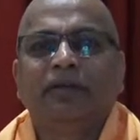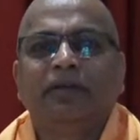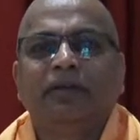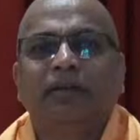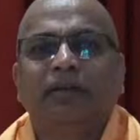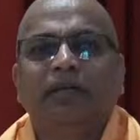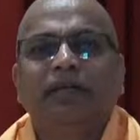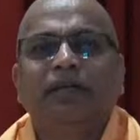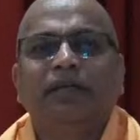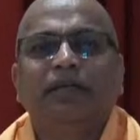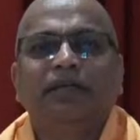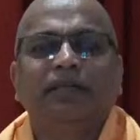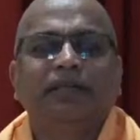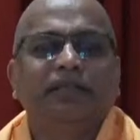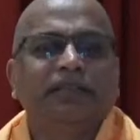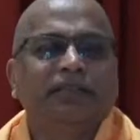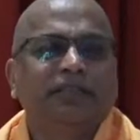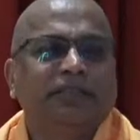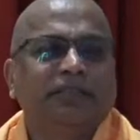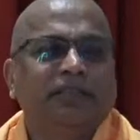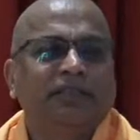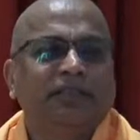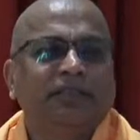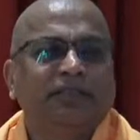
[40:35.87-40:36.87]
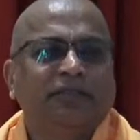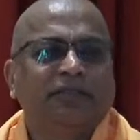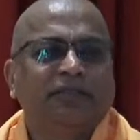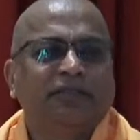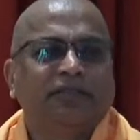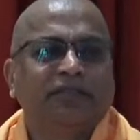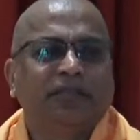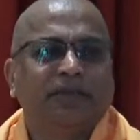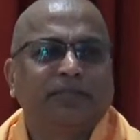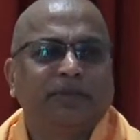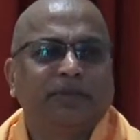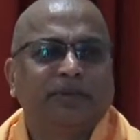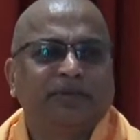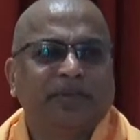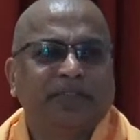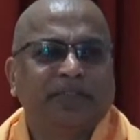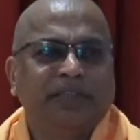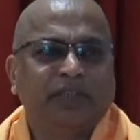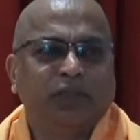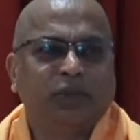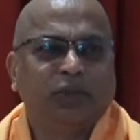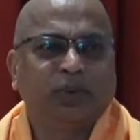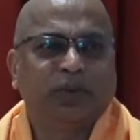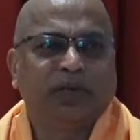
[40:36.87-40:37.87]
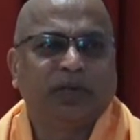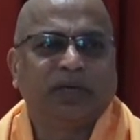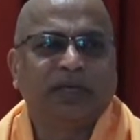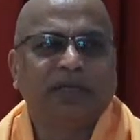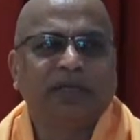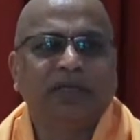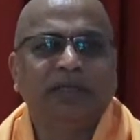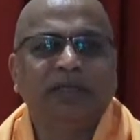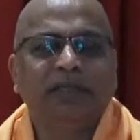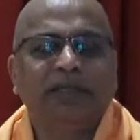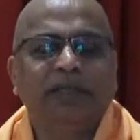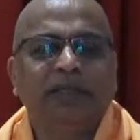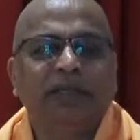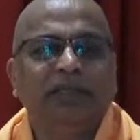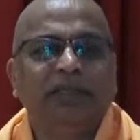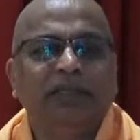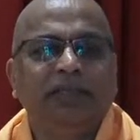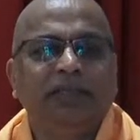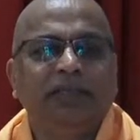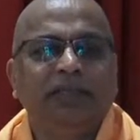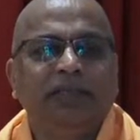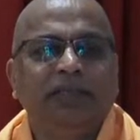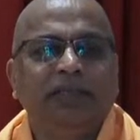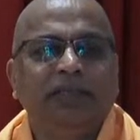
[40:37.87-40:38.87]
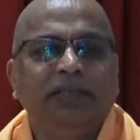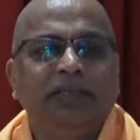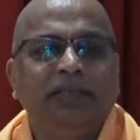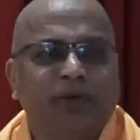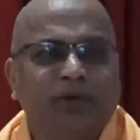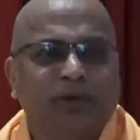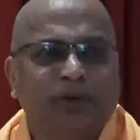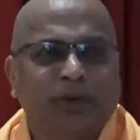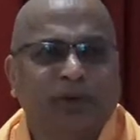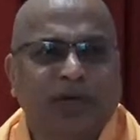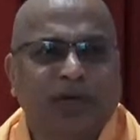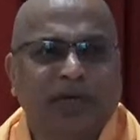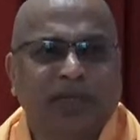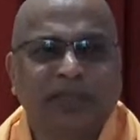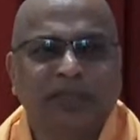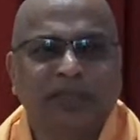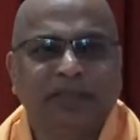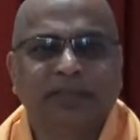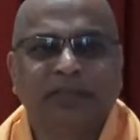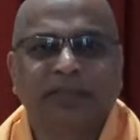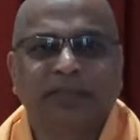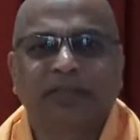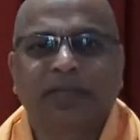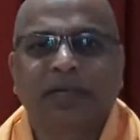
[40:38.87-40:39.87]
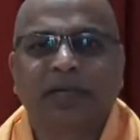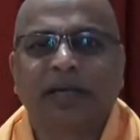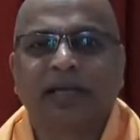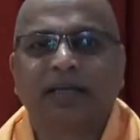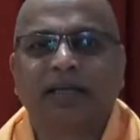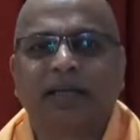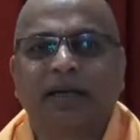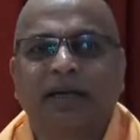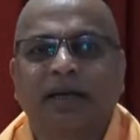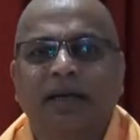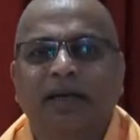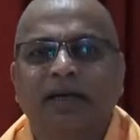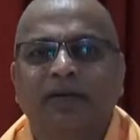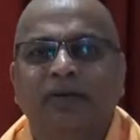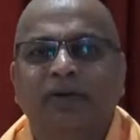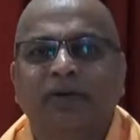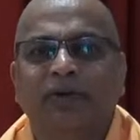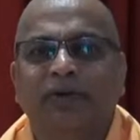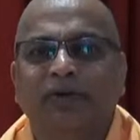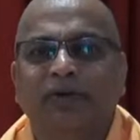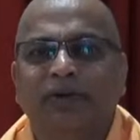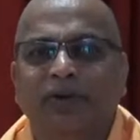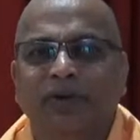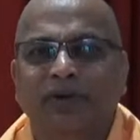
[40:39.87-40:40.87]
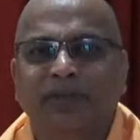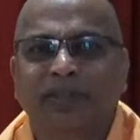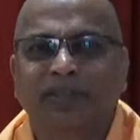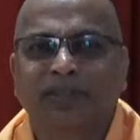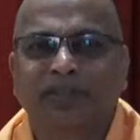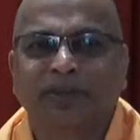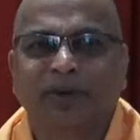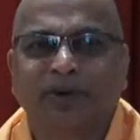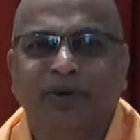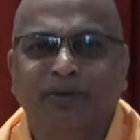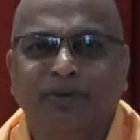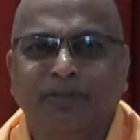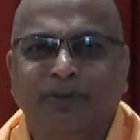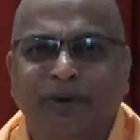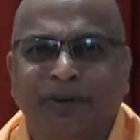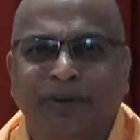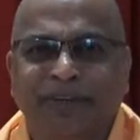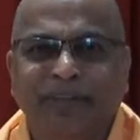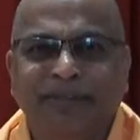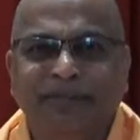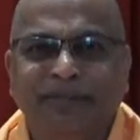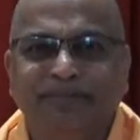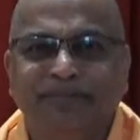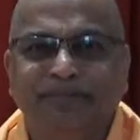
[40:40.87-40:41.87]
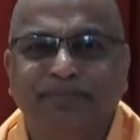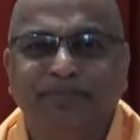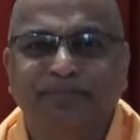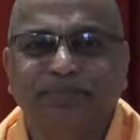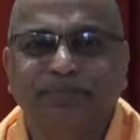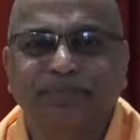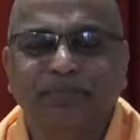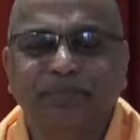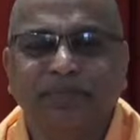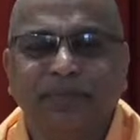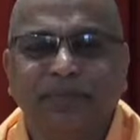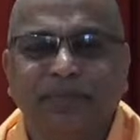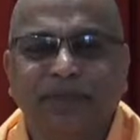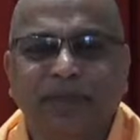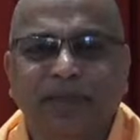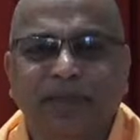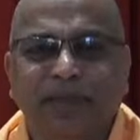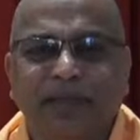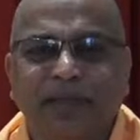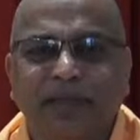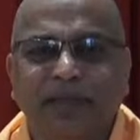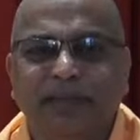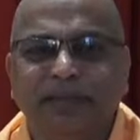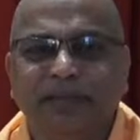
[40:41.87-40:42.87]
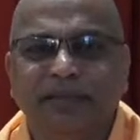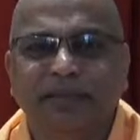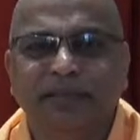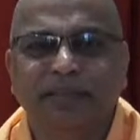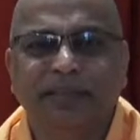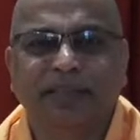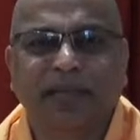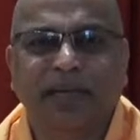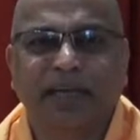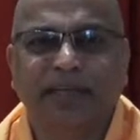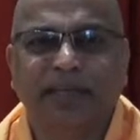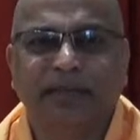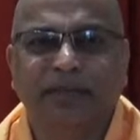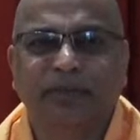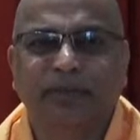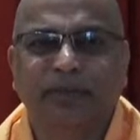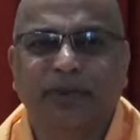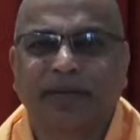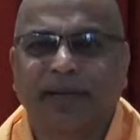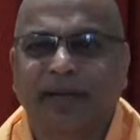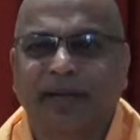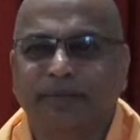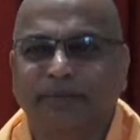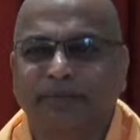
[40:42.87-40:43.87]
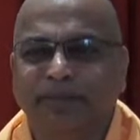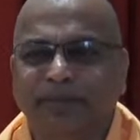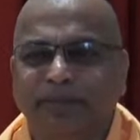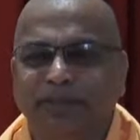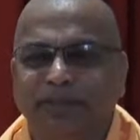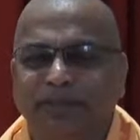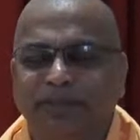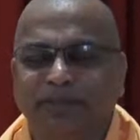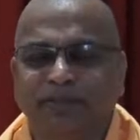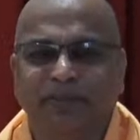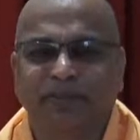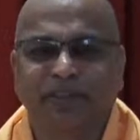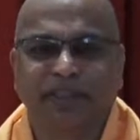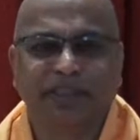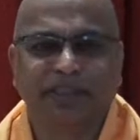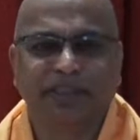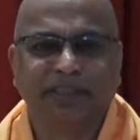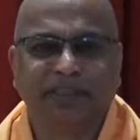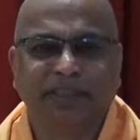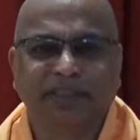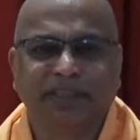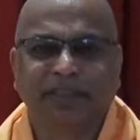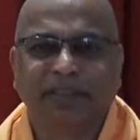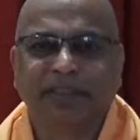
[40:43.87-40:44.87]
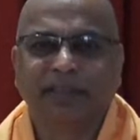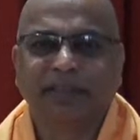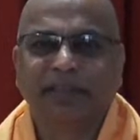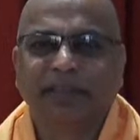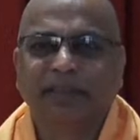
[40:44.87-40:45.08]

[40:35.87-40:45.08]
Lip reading: that is the concept of the Ishvara. He is the controller. Just like I control this whole body and decide what happens to various